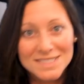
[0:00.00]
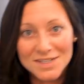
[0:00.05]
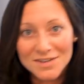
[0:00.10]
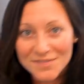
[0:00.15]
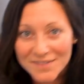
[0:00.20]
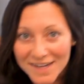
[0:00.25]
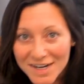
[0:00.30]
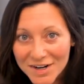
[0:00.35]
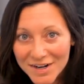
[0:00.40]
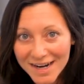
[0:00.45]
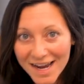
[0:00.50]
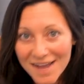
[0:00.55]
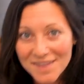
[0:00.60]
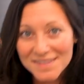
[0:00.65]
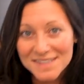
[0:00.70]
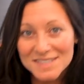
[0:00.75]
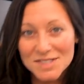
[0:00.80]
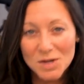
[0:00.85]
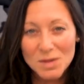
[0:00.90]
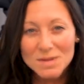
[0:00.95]
still figuring
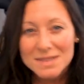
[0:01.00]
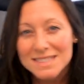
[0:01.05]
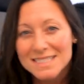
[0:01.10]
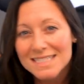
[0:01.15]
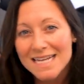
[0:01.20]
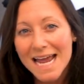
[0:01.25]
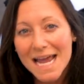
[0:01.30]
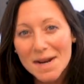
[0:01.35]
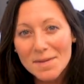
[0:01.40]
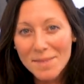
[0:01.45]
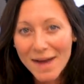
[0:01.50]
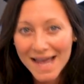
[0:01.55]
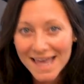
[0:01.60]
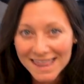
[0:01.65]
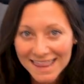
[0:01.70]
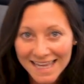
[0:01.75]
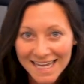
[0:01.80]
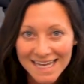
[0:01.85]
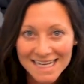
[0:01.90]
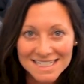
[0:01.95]
out this whole
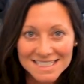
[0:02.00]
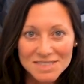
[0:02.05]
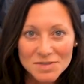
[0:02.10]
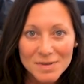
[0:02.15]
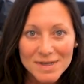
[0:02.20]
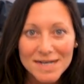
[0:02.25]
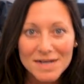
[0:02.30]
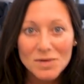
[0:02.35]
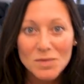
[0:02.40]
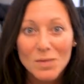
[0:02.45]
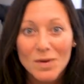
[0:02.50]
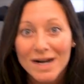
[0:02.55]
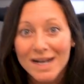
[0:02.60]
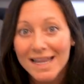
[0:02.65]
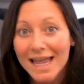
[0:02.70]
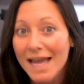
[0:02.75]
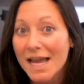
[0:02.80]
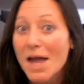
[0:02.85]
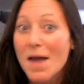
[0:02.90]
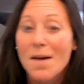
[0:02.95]
standby thing, so we didn't want
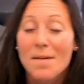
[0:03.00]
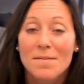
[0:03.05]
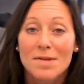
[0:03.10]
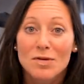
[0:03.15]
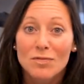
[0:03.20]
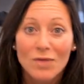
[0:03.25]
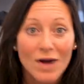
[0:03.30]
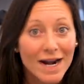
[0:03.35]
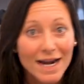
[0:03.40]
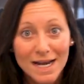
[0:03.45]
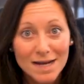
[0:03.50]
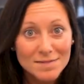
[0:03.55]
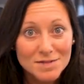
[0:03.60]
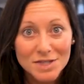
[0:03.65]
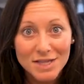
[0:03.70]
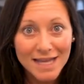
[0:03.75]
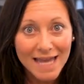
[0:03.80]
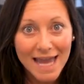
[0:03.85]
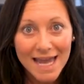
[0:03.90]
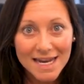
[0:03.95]
to like be running up
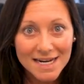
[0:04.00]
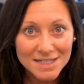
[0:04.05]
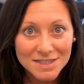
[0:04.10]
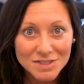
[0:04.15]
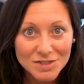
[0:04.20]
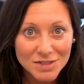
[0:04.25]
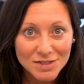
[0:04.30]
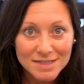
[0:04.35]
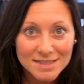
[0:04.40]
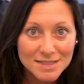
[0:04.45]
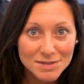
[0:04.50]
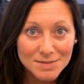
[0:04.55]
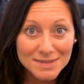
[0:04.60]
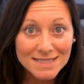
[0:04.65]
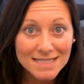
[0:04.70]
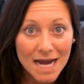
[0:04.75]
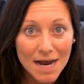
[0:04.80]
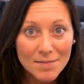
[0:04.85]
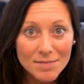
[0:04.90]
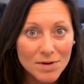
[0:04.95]
to the gate as soon as it
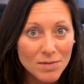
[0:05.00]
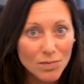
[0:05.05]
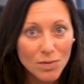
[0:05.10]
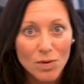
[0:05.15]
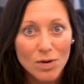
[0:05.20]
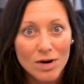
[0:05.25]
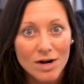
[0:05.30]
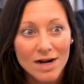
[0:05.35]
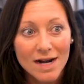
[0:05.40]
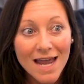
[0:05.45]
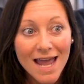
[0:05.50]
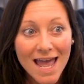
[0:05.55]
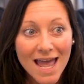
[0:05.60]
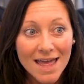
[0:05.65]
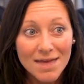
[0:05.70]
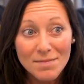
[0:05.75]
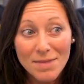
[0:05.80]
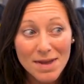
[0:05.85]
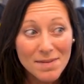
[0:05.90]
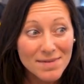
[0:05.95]
was time to board.
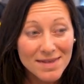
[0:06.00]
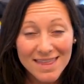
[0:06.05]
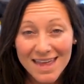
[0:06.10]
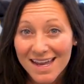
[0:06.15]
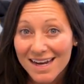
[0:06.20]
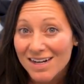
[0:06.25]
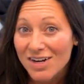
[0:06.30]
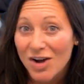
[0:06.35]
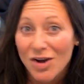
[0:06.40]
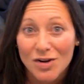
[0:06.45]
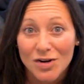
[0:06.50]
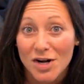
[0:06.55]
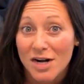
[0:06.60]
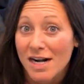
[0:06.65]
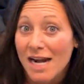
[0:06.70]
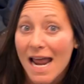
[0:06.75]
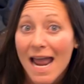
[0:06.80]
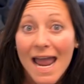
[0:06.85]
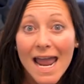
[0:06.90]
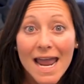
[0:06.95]
Maybe they would called
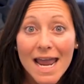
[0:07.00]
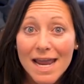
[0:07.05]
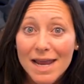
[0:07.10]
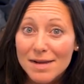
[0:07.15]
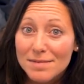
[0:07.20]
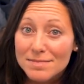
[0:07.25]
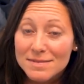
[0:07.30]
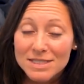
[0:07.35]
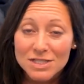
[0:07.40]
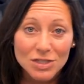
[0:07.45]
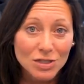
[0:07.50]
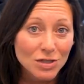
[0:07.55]
our names